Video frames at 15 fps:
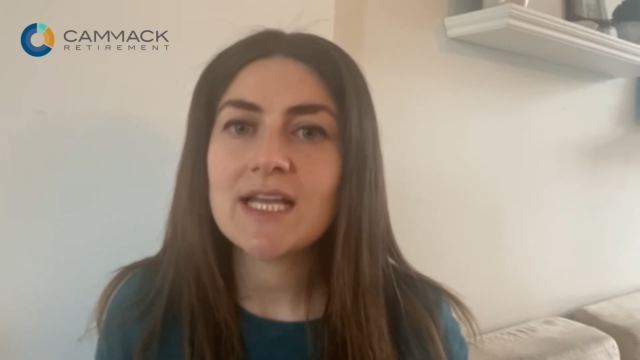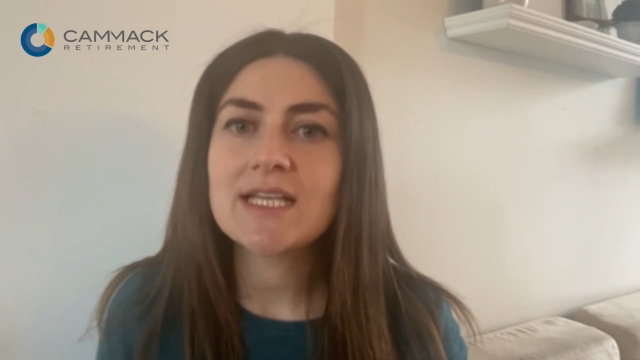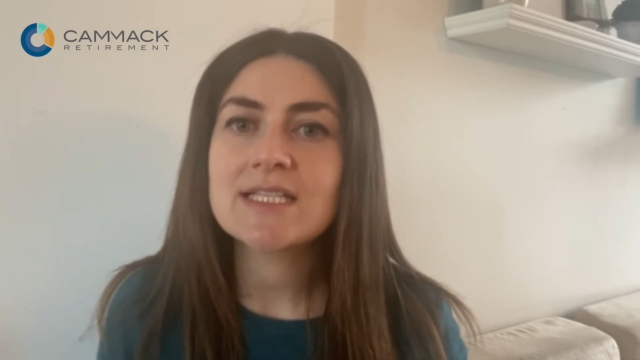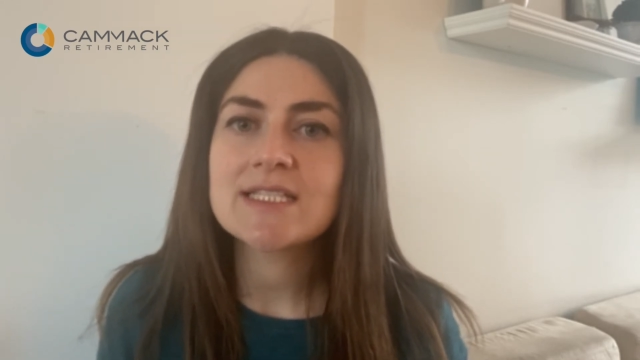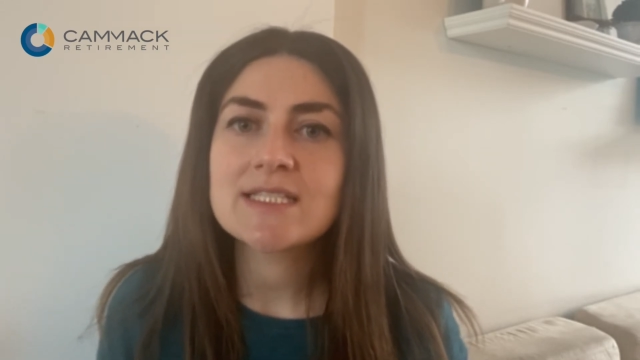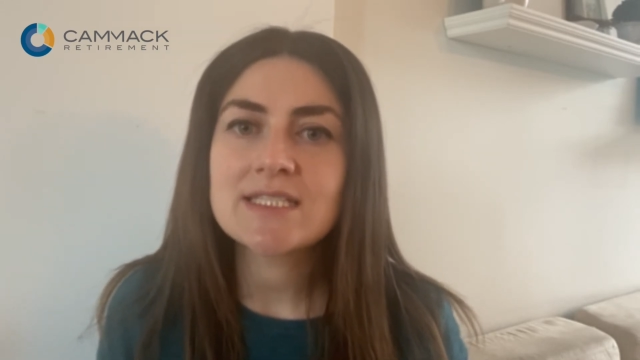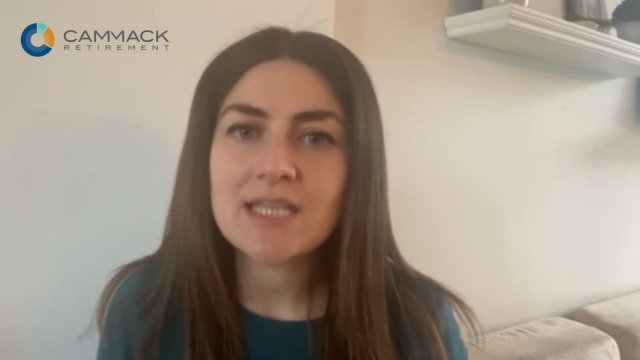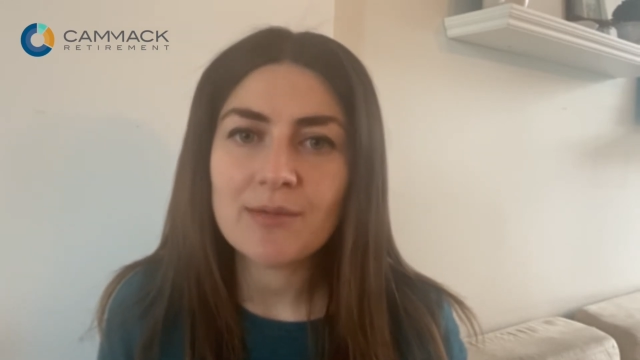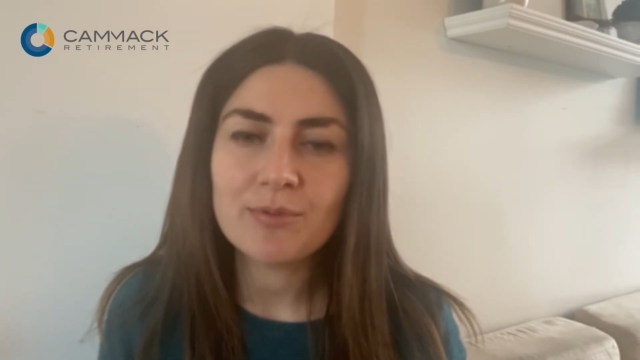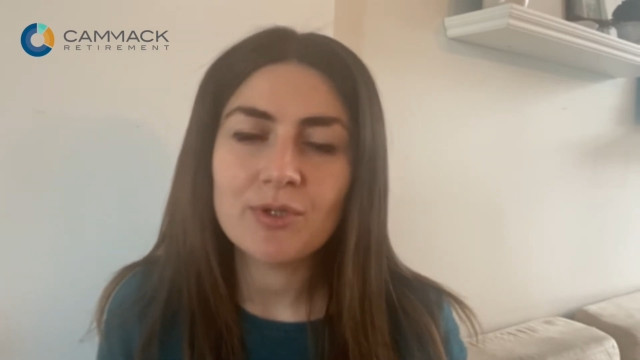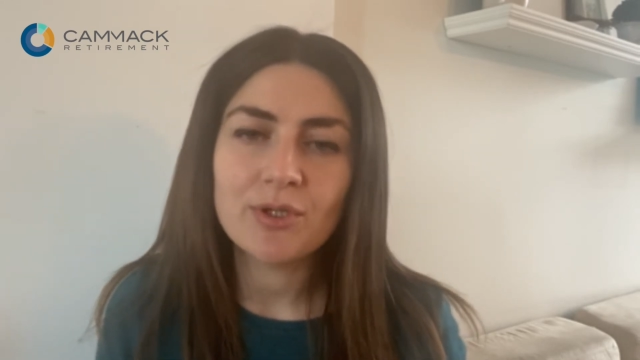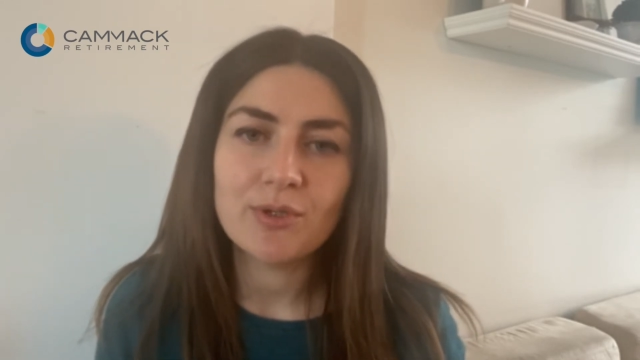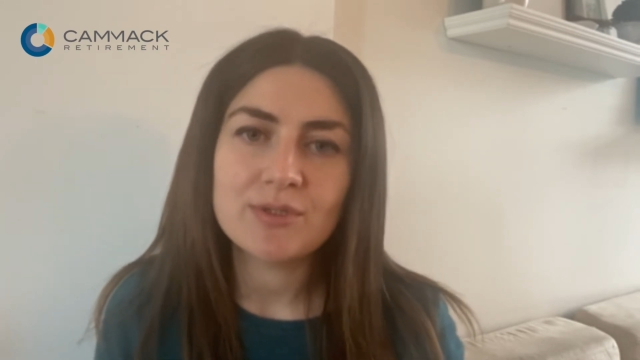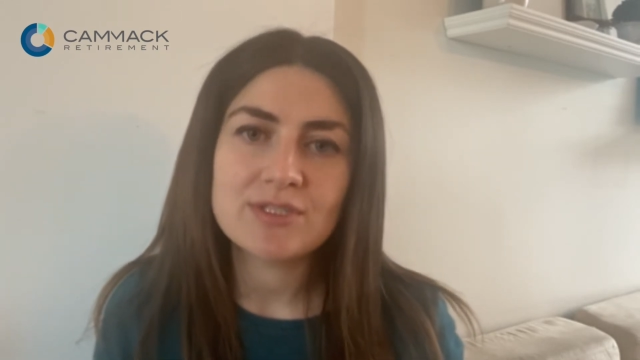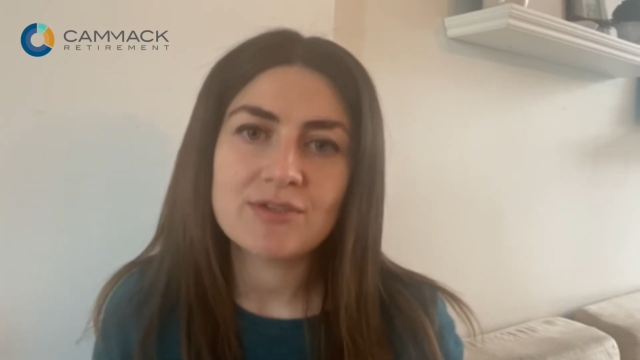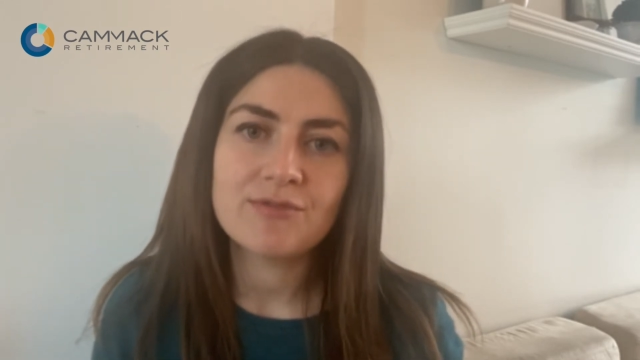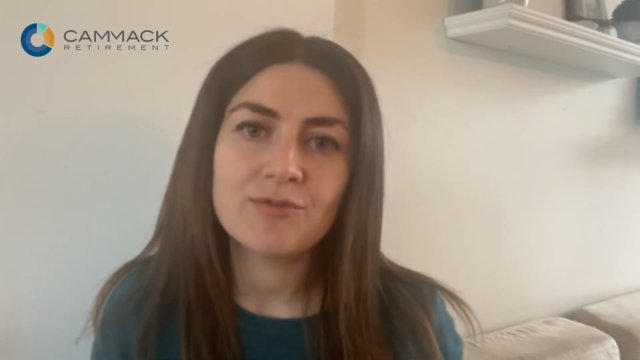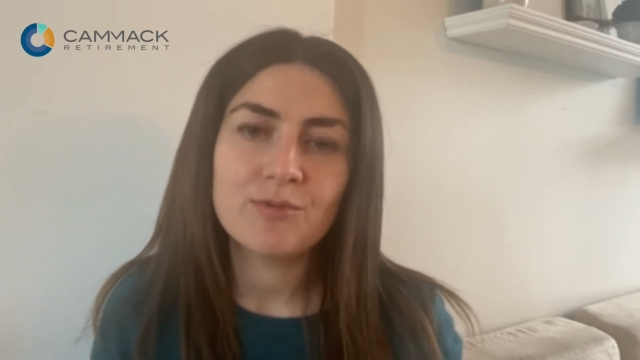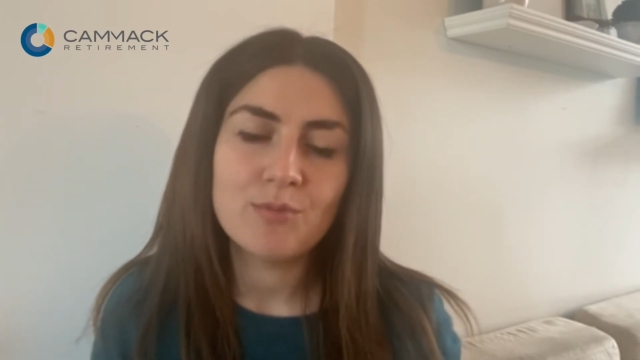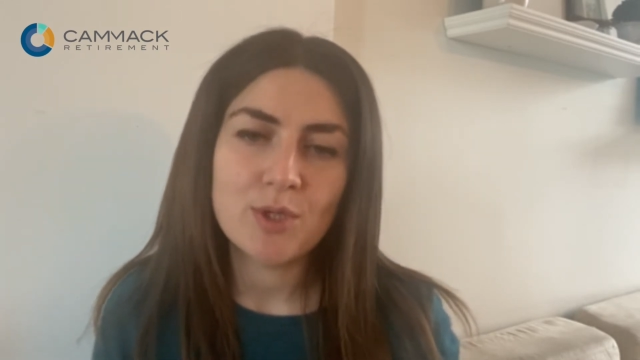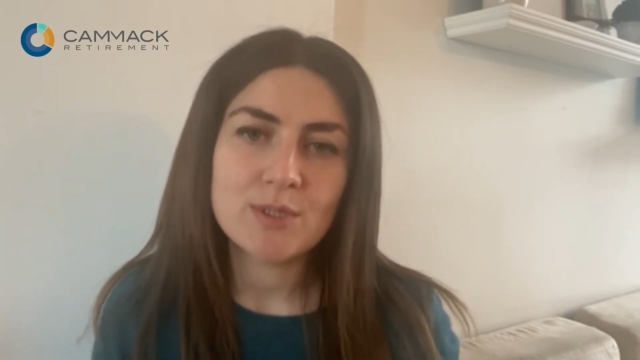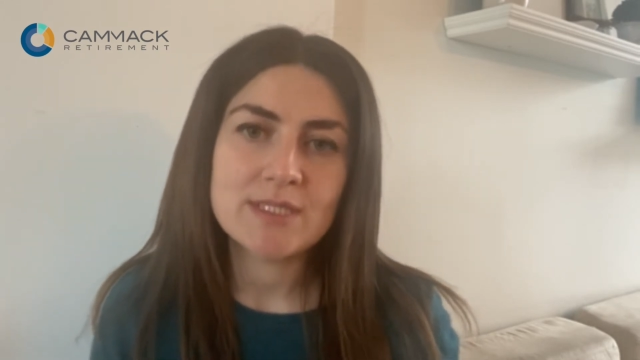a step closer for
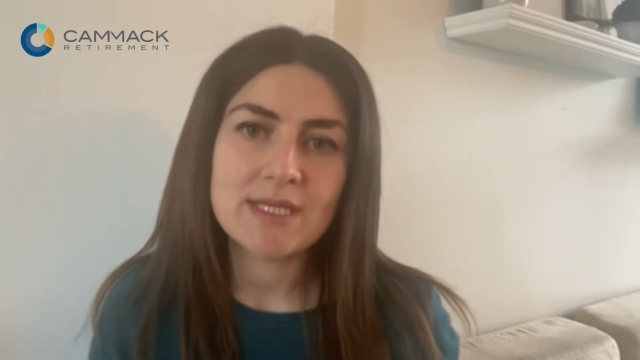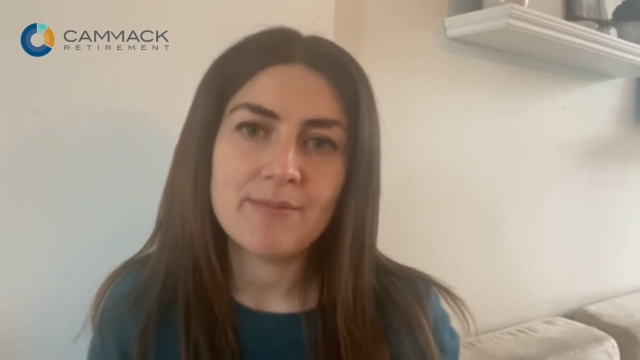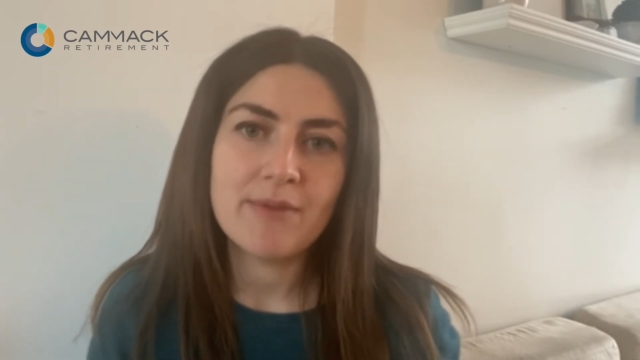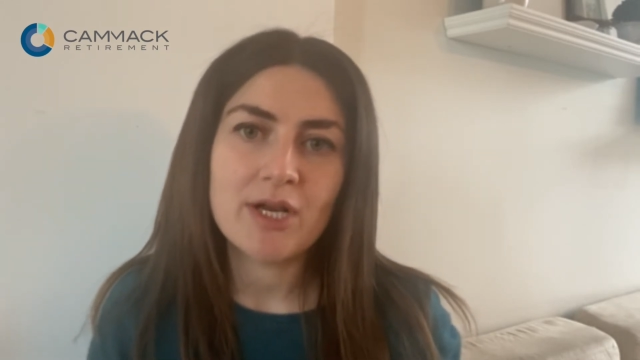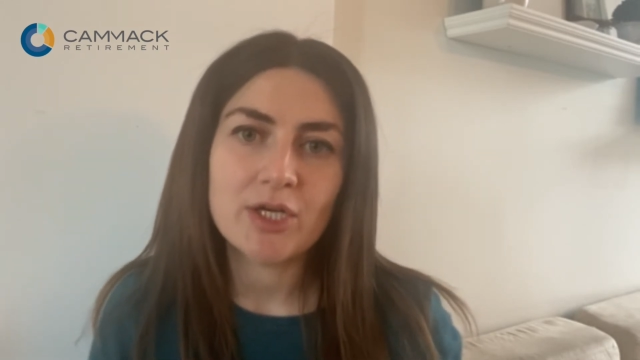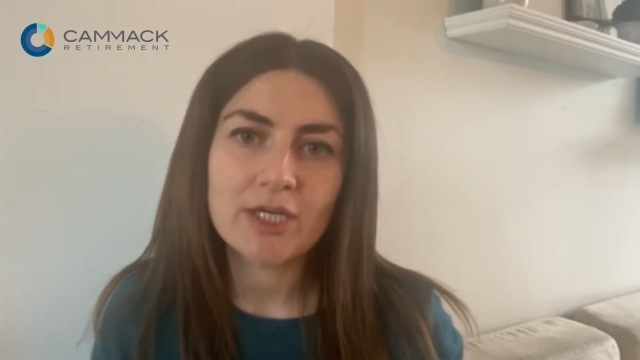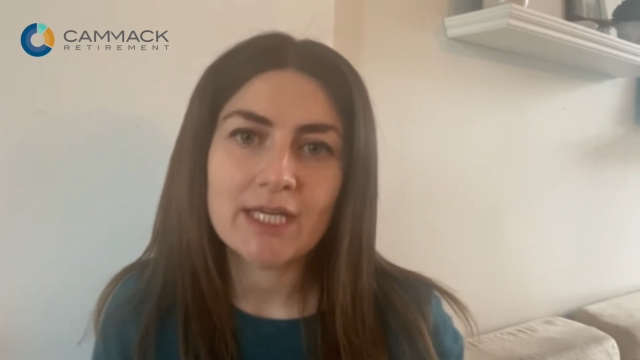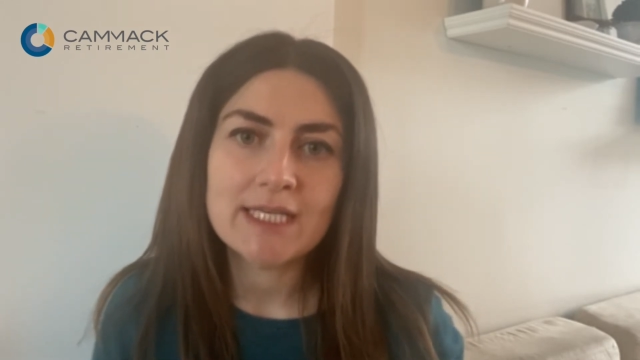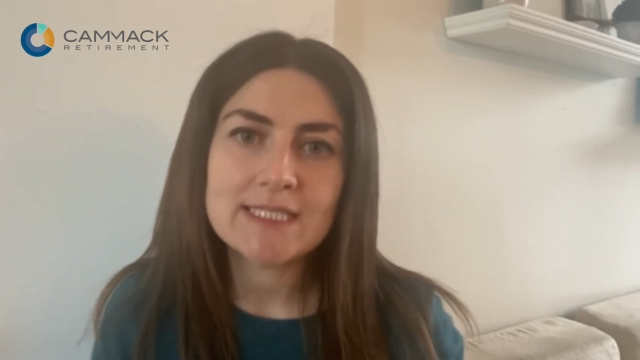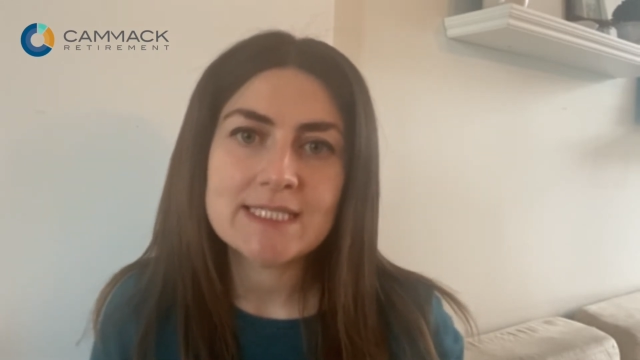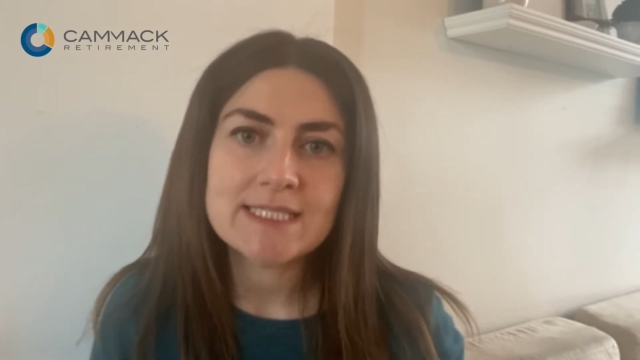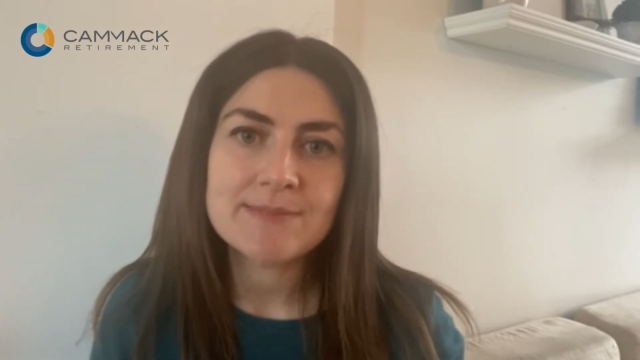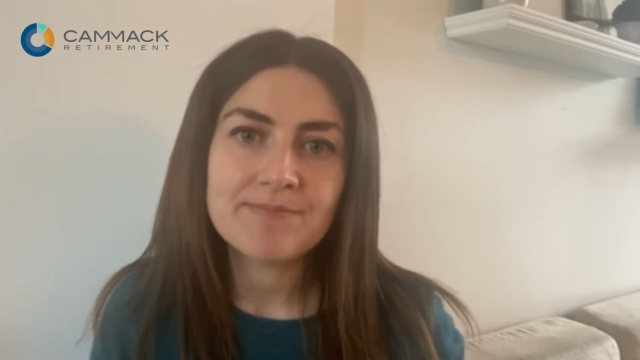most Americans.